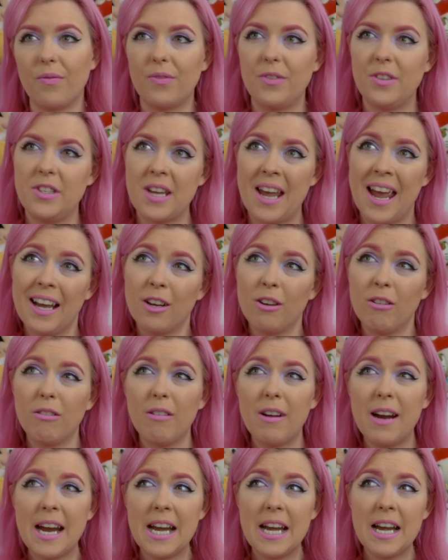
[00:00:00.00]

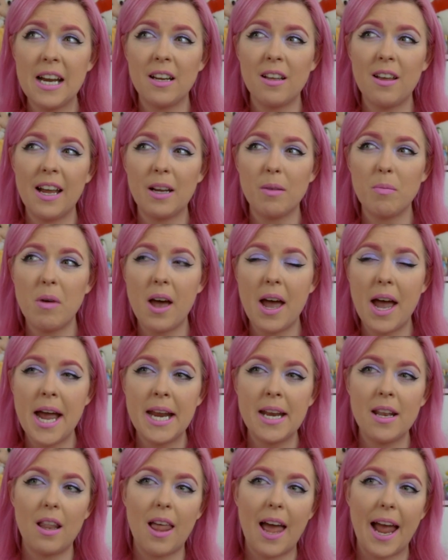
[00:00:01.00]
decorating like
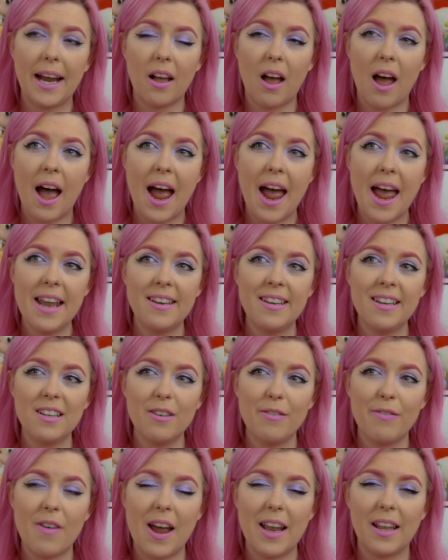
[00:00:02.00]
mine, like I tend
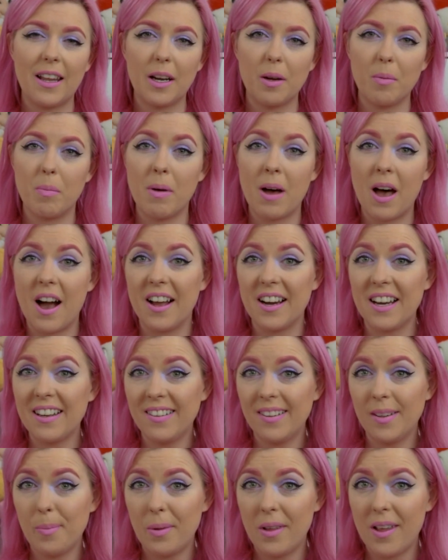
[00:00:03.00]
to find like party
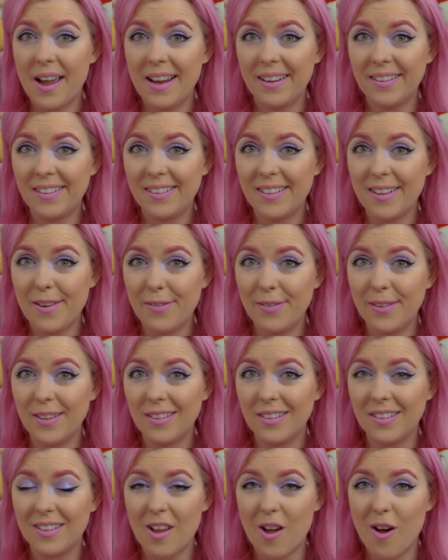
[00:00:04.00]
supplies stuff
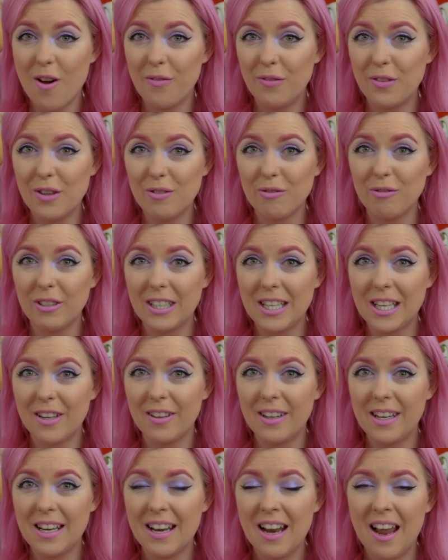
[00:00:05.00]
is often really
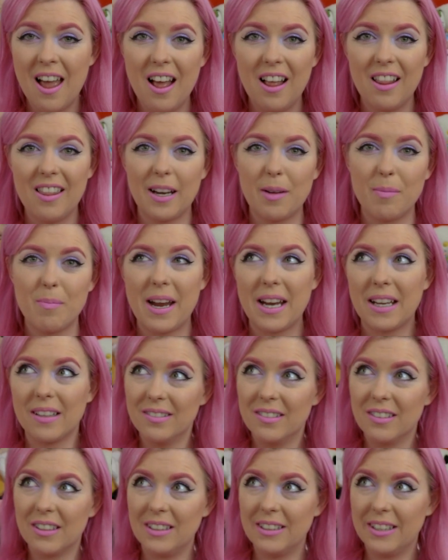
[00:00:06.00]
good. Like my
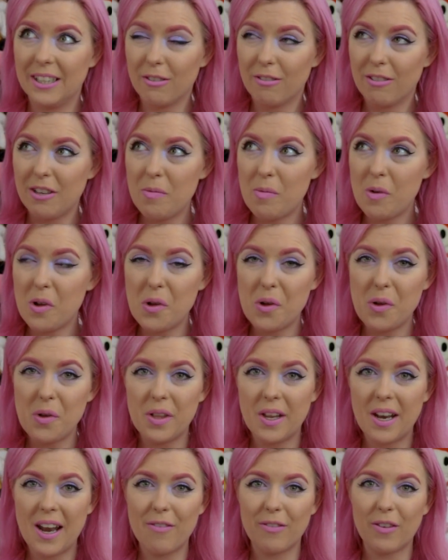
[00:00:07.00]
glittery wall
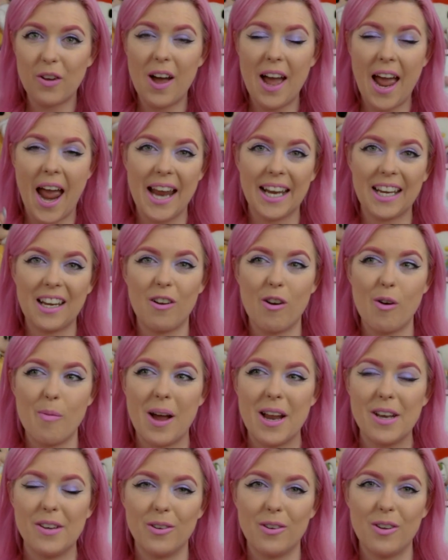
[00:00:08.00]
that I've got hanging on
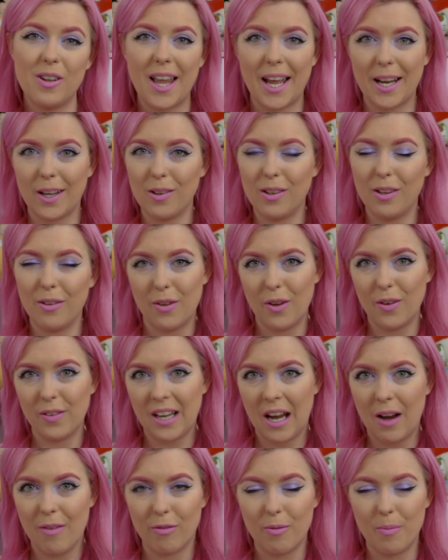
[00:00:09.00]
my door, like all of those
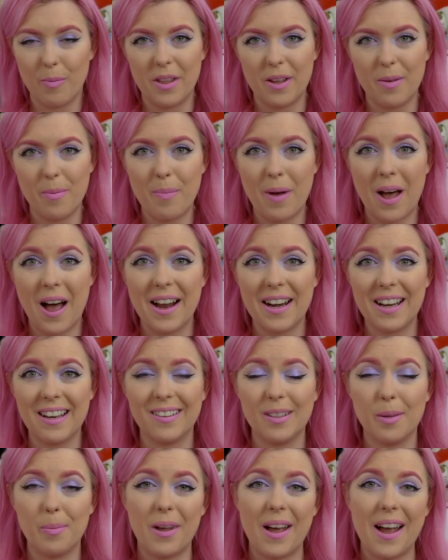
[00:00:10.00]
came from the party
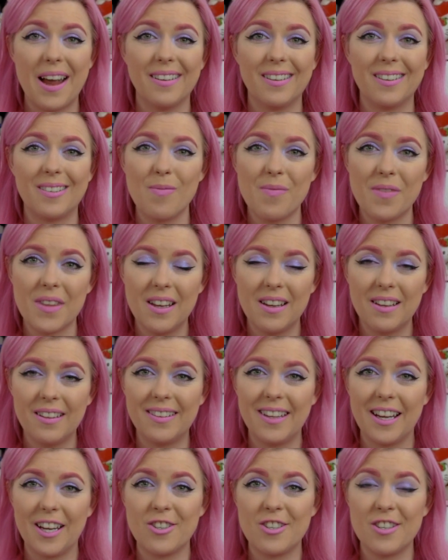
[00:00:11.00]
supplies
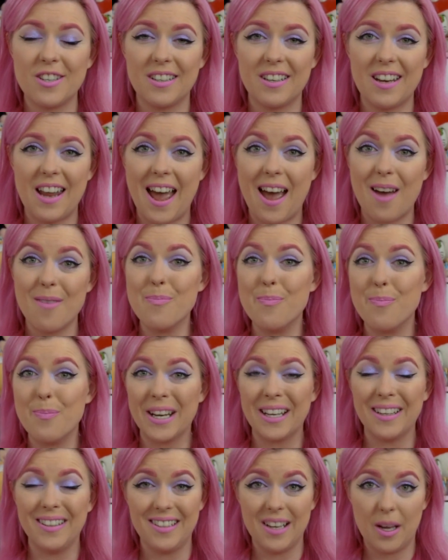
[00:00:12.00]
section at
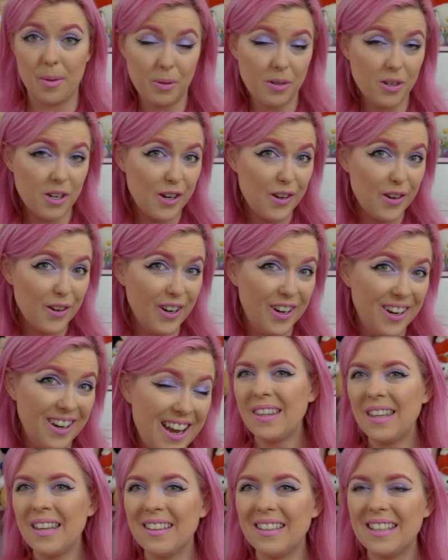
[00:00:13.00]
Big W.
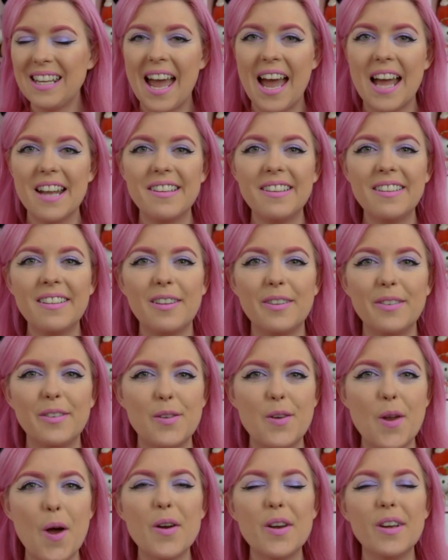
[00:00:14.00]
Yeah, just
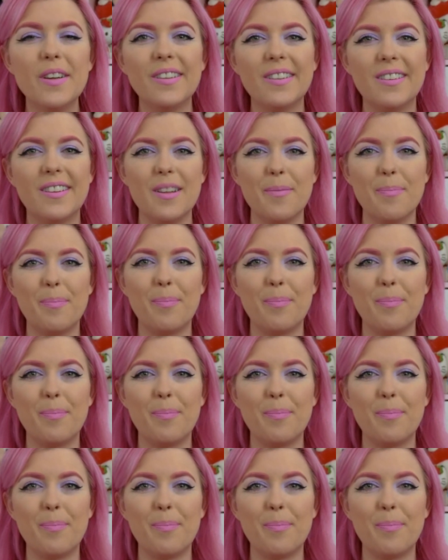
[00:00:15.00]
notice the